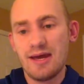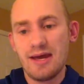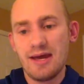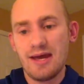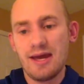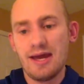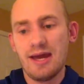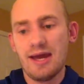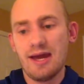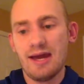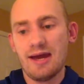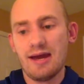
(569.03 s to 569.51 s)

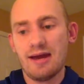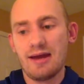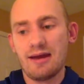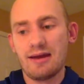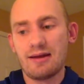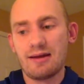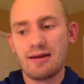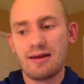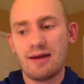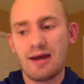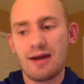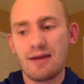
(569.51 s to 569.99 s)

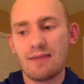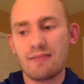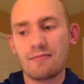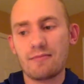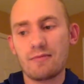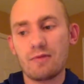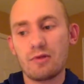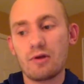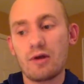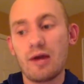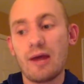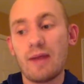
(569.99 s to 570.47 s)
and kind
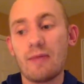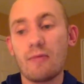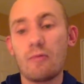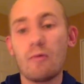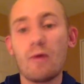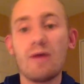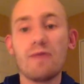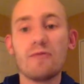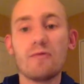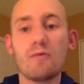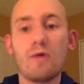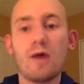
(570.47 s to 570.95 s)
of look on the
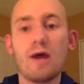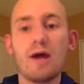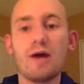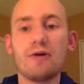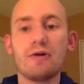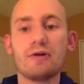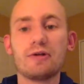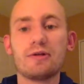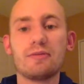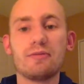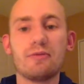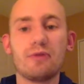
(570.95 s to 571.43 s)
waiver
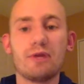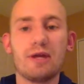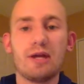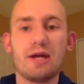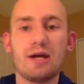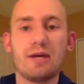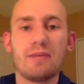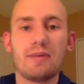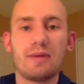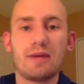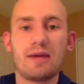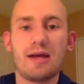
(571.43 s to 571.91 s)
wire to bring
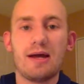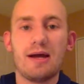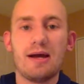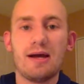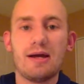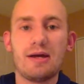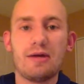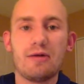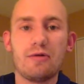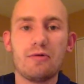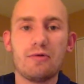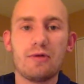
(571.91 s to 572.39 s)
up a
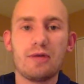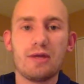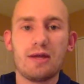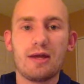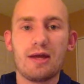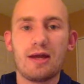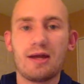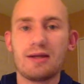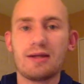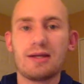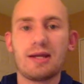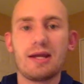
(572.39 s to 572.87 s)
guy who can
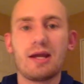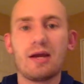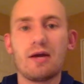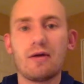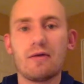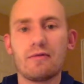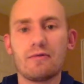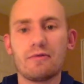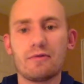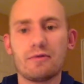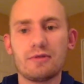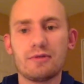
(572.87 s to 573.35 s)
kind of take
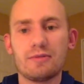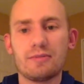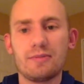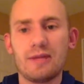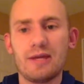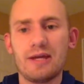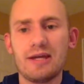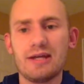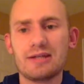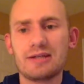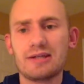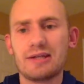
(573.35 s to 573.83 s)
over his
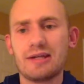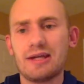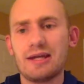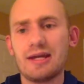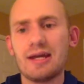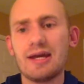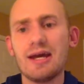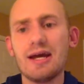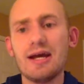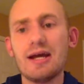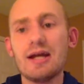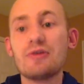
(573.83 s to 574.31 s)
place, like
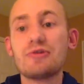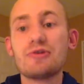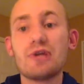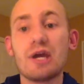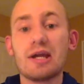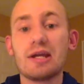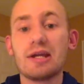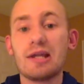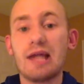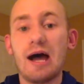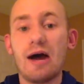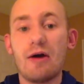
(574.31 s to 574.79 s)

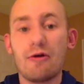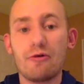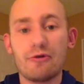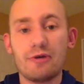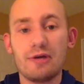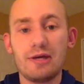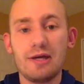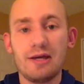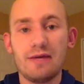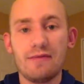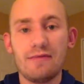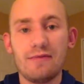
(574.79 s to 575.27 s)
Jed
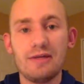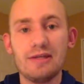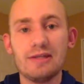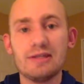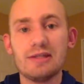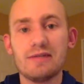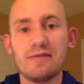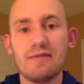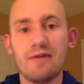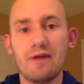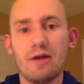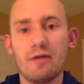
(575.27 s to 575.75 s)
Lowry. If
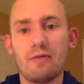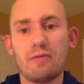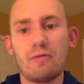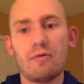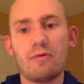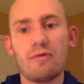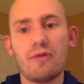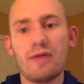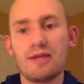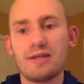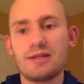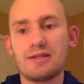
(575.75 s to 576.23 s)
he's
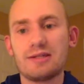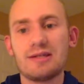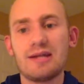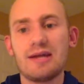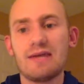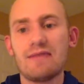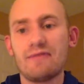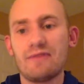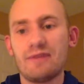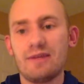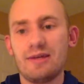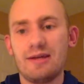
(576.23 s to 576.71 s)
available, that's
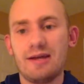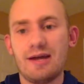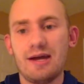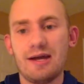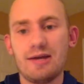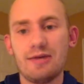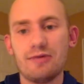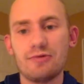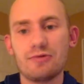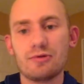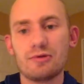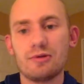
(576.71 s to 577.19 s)
definitely a guy
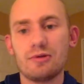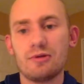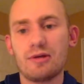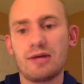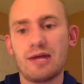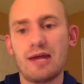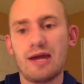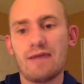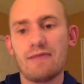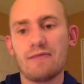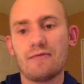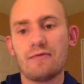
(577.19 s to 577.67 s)
you should look
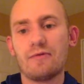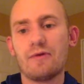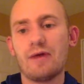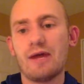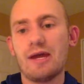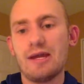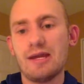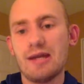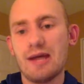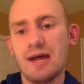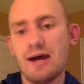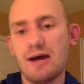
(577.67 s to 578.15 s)
at for
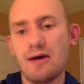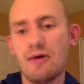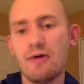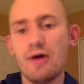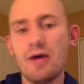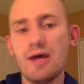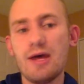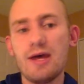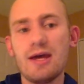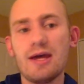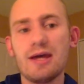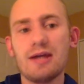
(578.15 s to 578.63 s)
right now
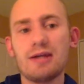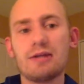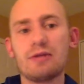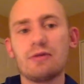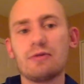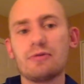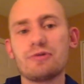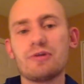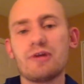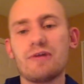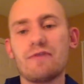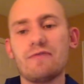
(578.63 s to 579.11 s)

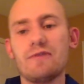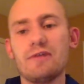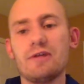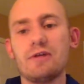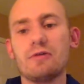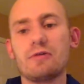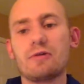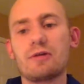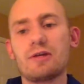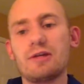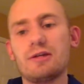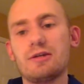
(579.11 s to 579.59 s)
until McNeil